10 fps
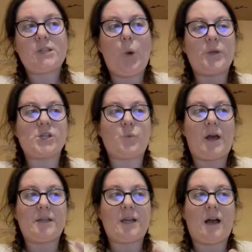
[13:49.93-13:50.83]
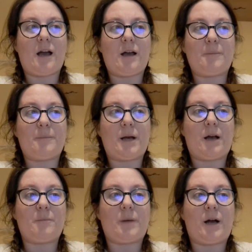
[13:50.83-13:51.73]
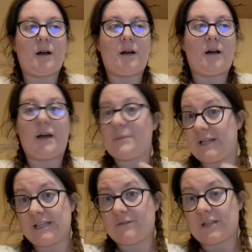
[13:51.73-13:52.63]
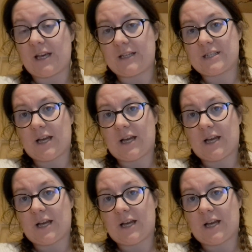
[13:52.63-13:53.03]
which is when I believe that,